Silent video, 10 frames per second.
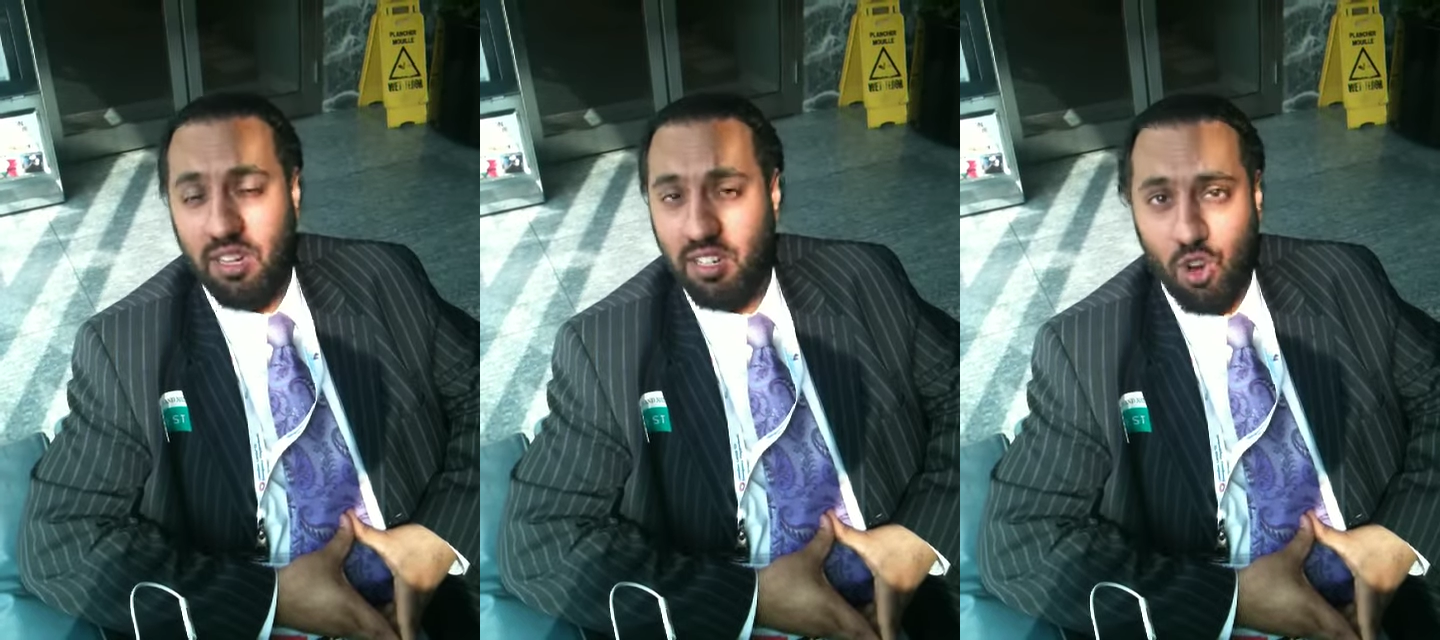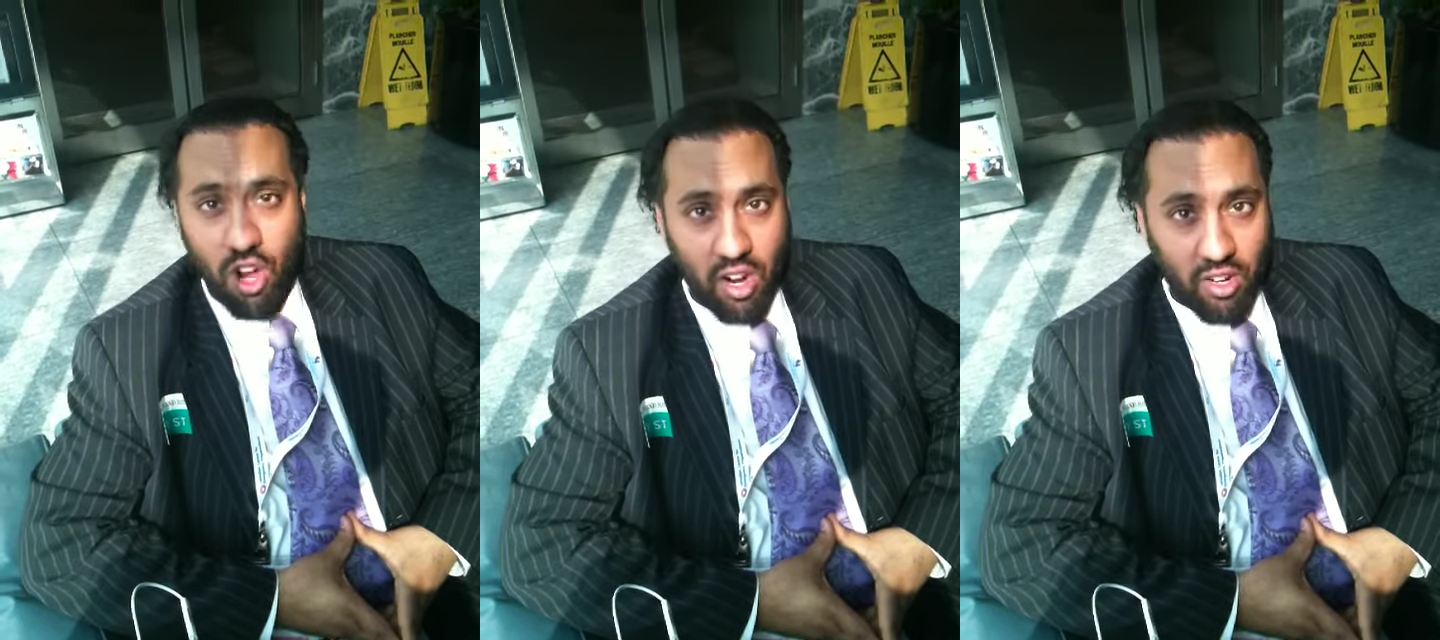does
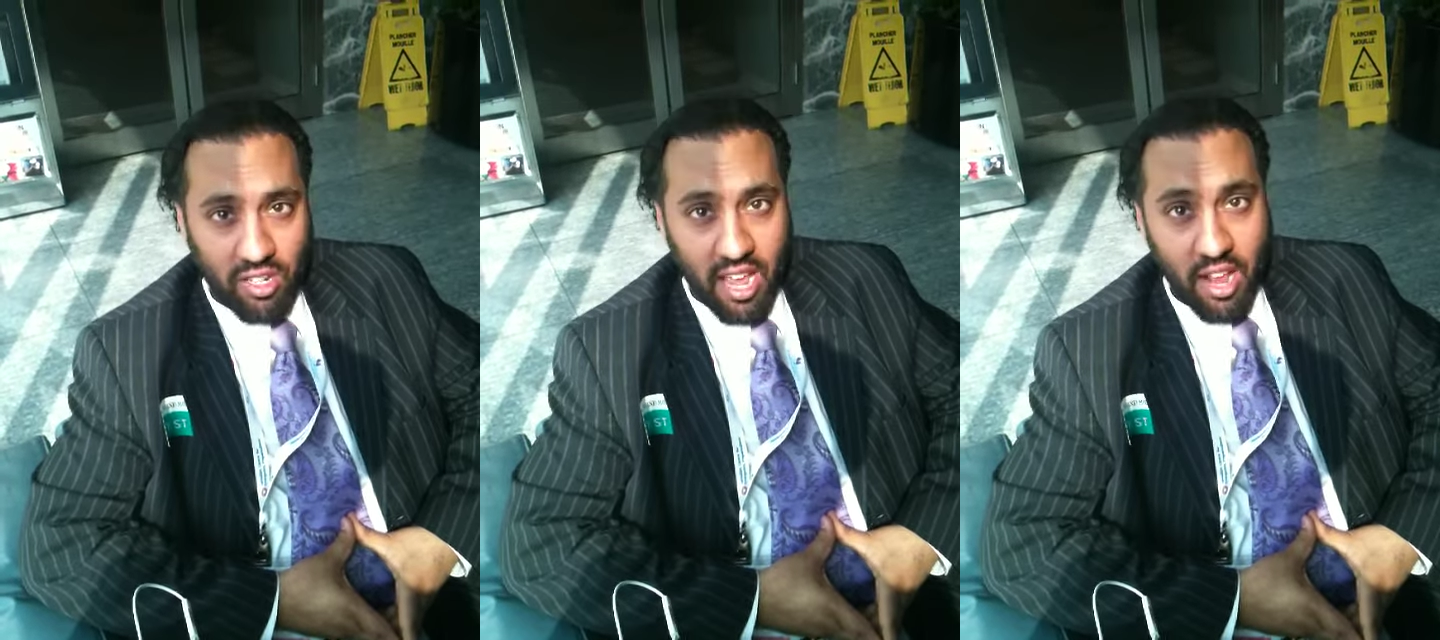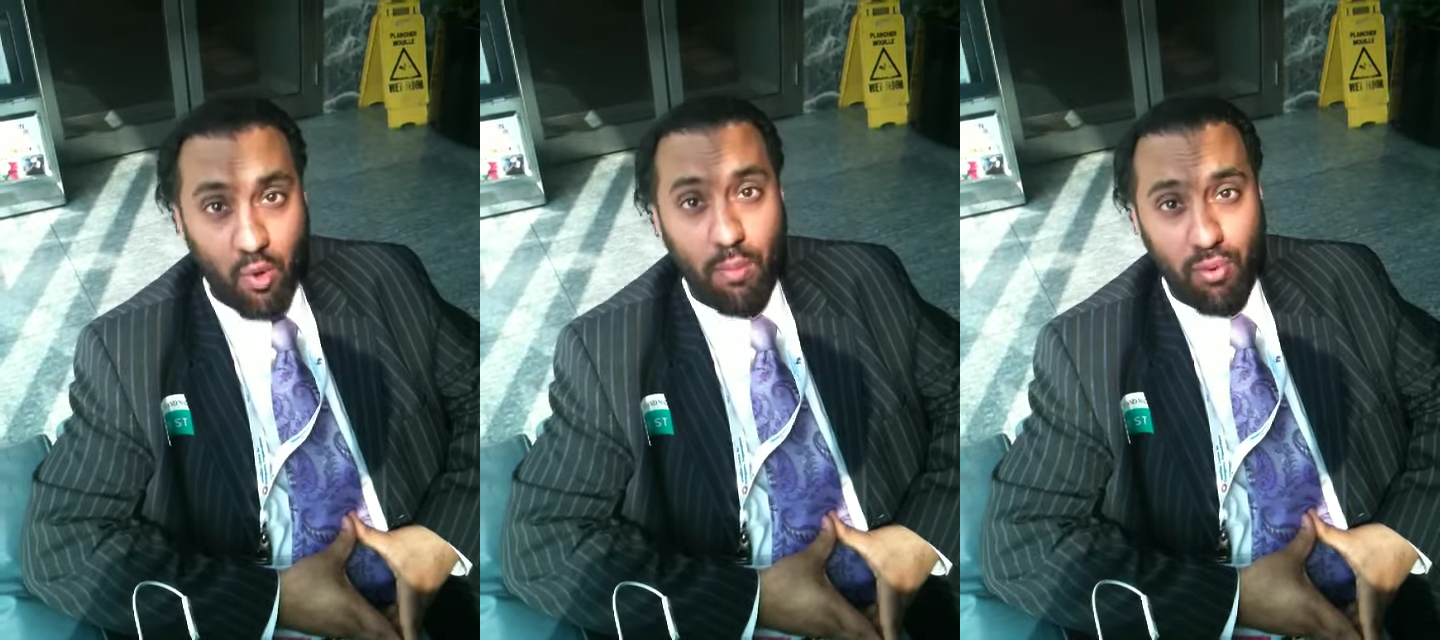not
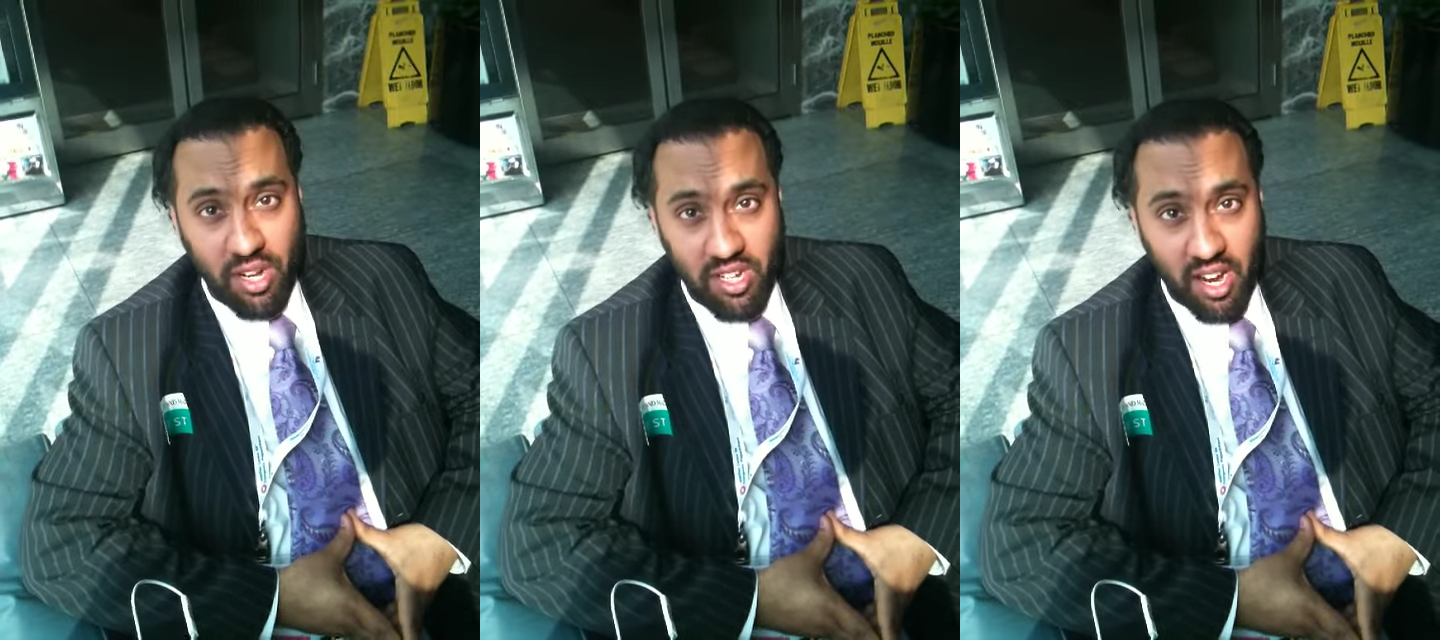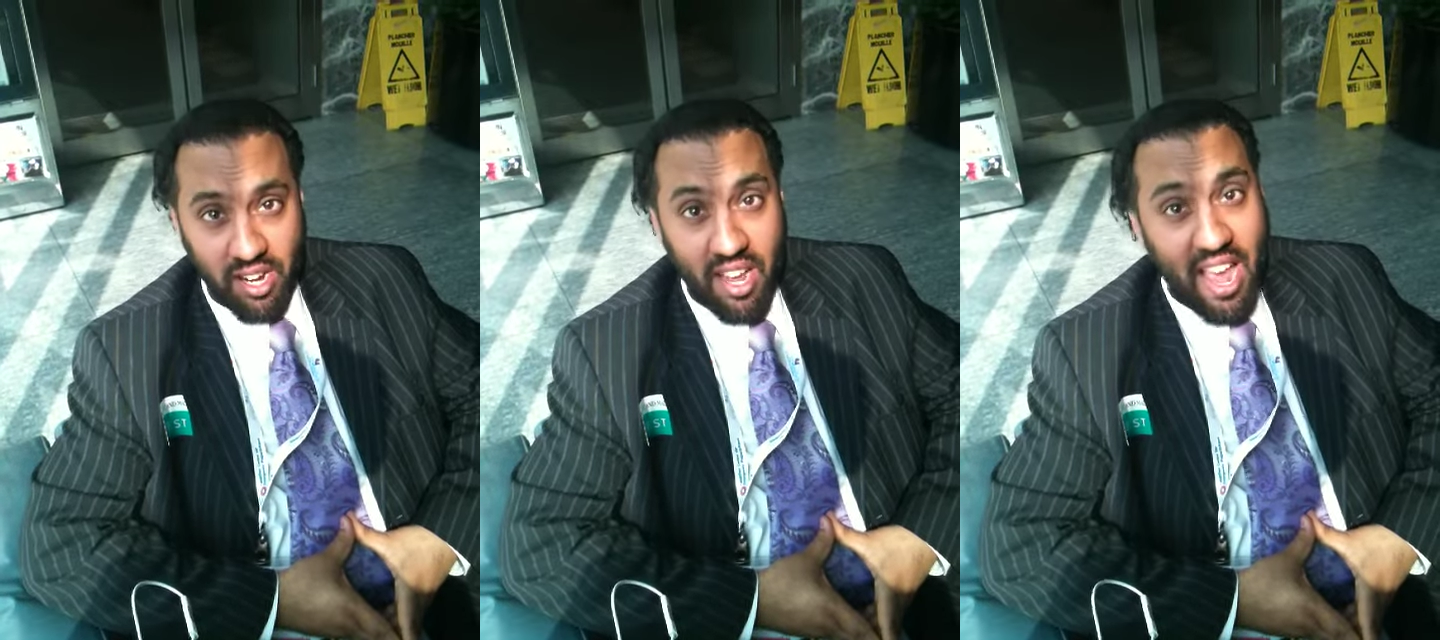understand or
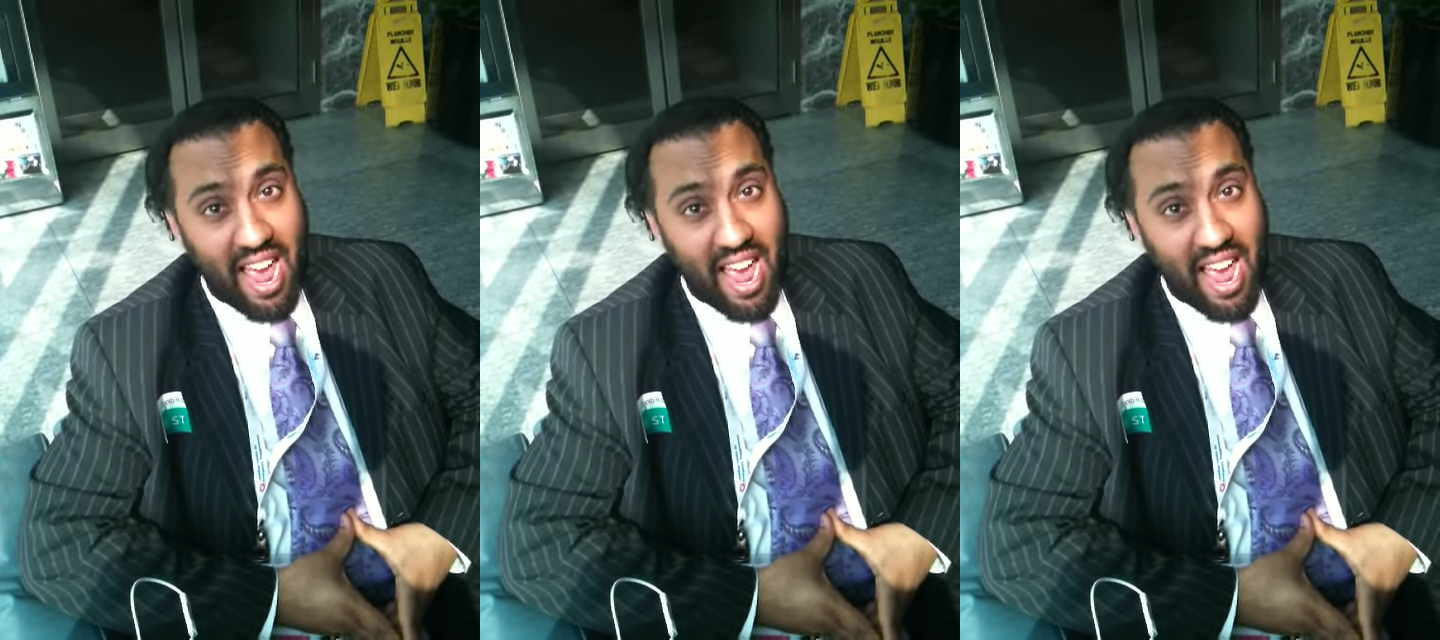appreciate,